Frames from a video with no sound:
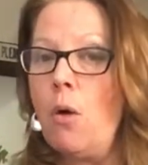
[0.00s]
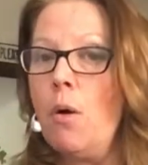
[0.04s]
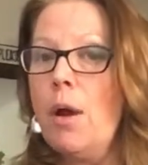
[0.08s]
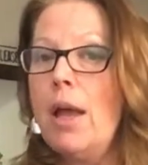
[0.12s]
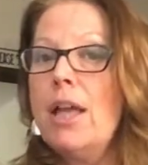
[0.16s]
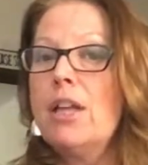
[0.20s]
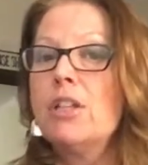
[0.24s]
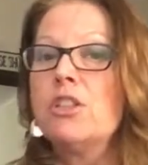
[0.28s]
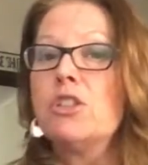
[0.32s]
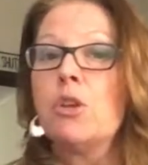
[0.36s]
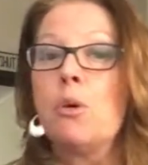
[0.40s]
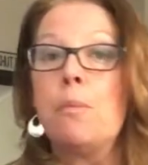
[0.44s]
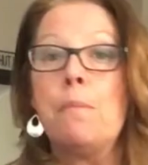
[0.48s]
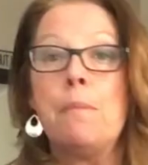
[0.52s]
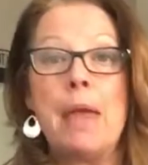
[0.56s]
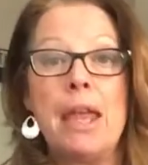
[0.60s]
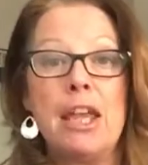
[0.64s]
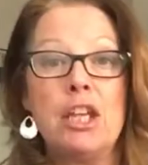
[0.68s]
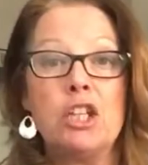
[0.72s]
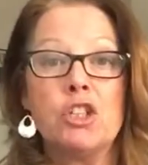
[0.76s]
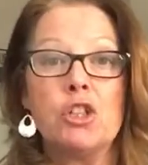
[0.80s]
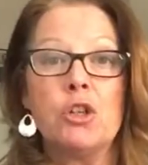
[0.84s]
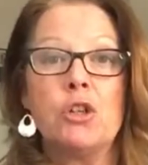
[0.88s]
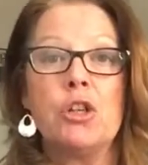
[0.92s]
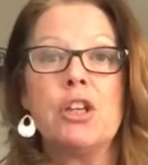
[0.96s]
So make
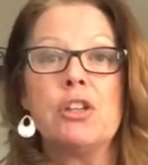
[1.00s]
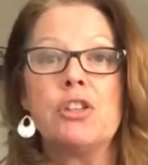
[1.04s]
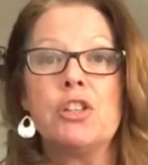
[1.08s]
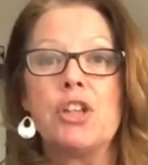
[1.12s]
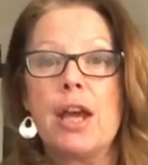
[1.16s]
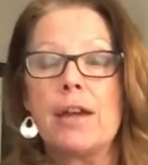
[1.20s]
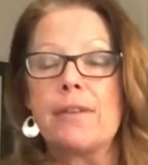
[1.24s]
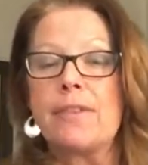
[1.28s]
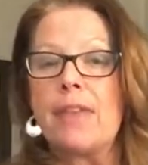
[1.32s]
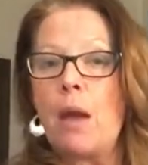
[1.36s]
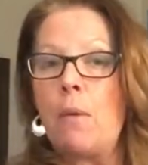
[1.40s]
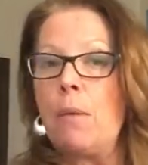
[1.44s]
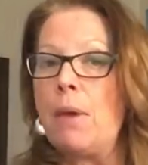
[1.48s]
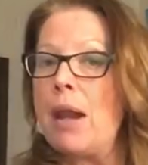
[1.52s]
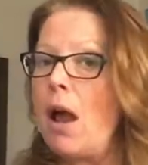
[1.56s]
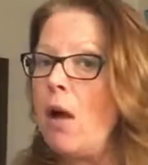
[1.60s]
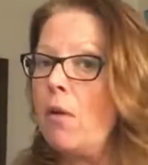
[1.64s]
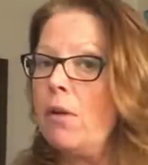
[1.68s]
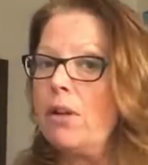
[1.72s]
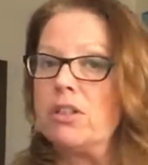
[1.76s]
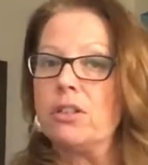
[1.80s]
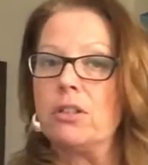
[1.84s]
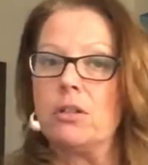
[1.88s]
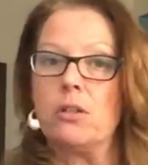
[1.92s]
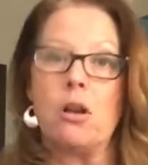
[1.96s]
sure you check that one out. It's
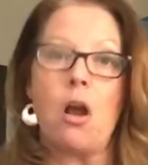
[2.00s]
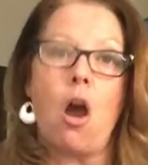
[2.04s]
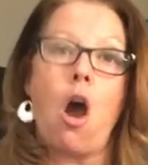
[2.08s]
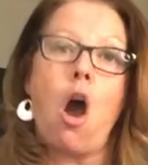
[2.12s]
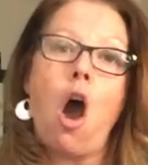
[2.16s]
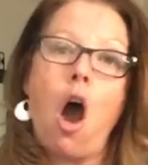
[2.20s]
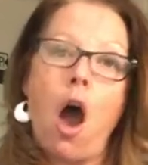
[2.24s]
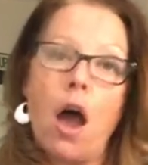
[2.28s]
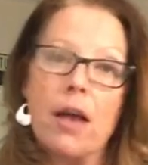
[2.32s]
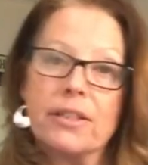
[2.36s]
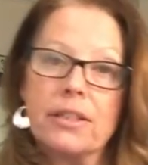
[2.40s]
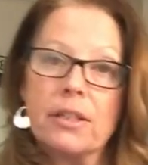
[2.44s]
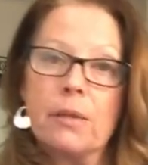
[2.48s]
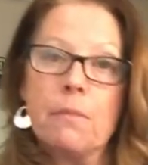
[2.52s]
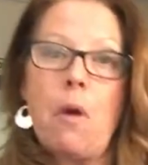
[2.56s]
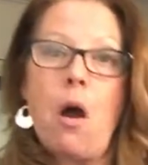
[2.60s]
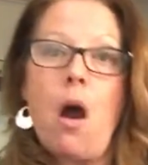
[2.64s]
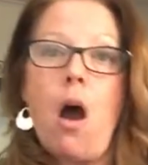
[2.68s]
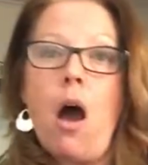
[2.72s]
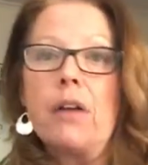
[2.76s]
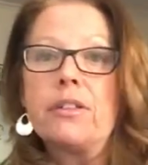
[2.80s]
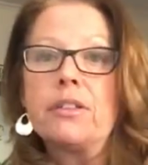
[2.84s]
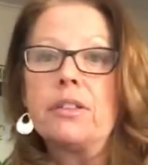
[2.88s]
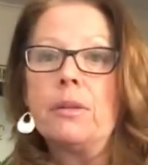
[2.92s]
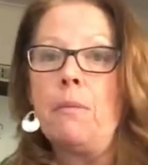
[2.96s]
an awesome,
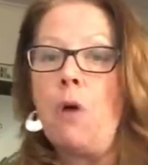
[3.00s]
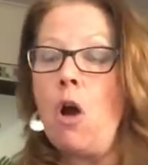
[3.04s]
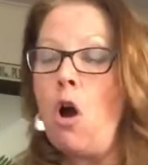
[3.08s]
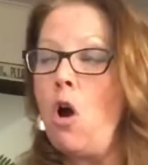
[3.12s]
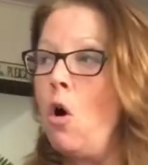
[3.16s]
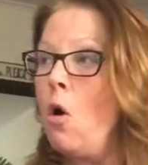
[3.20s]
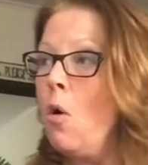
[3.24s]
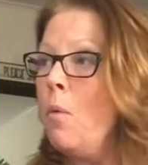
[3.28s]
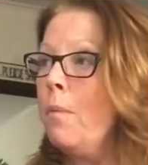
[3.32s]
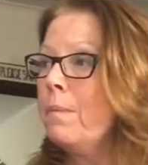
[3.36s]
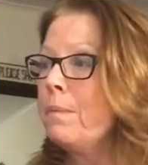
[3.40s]
awesome home.